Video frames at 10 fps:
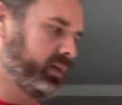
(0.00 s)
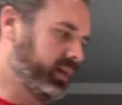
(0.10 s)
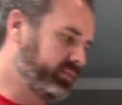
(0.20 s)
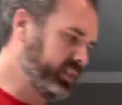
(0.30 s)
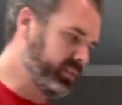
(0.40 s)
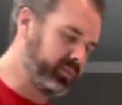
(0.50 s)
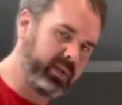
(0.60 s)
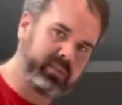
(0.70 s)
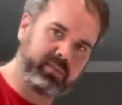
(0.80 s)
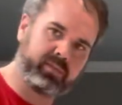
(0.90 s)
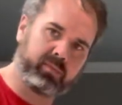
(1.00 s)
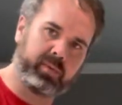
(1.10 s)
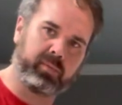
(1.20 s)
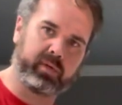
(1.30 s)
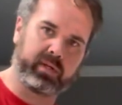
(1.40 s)
I've seen some recipes where
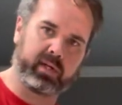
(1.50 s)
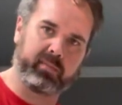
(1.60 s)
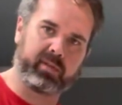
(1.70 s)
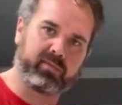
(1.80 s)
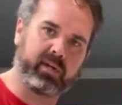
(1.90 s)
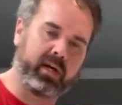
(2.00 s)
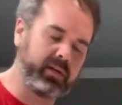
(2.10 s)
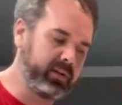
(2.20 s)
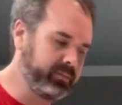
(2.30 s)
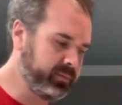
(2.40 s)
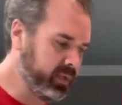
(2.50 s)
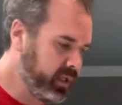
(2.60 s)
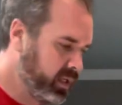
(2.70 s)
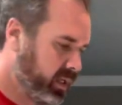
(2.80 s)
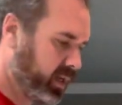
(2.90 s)
people are cooking them at 300.
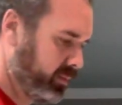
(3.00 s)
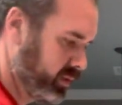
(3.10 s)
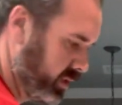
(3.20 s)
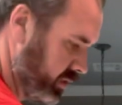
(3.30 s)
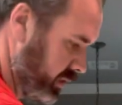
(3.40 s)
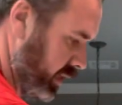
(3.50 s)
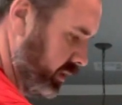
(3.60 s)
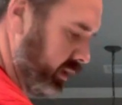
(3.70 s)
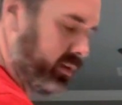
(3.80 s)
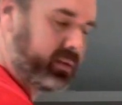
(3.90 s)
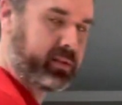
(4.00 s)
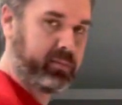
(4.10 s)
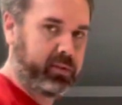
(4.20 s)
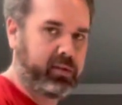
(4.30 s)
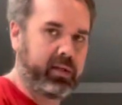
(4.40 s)
I'm just gonna see how it goes because I'm
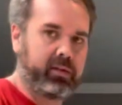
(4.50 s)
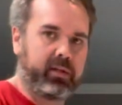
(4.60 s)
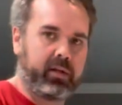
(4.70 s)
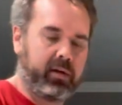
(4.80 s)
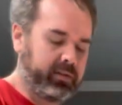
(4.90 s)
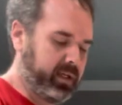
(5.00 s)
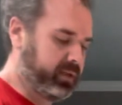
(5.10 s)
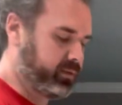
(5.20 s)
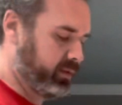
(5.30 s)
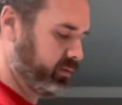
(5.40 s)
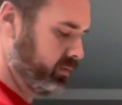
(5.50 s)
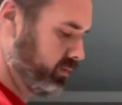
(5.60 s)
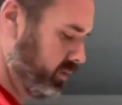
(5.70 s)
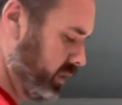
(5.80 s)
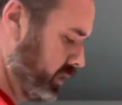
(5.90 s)
gonna try to cook it all day. So
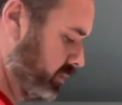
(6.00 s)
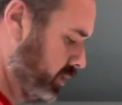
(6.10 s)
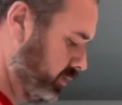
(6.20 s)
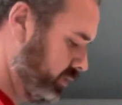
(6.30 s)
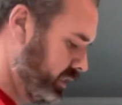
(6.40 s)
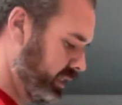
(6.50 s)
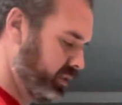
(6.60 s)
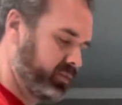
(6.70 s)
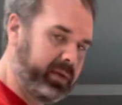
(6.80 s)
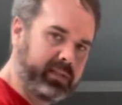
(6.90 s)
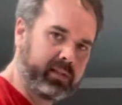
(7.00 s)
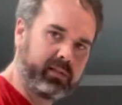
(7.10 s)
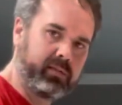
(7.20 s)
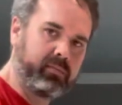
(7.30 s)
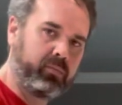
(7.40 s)
hopefully that just makes it
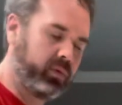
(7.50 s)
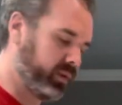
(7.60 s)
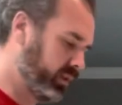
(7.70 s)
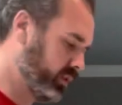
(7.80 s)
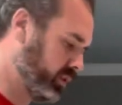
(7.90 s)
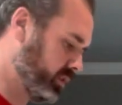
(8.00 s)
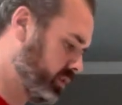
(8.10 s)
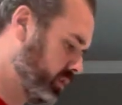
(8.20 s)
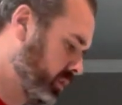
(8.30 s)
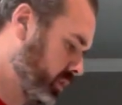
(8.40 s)
more delicious.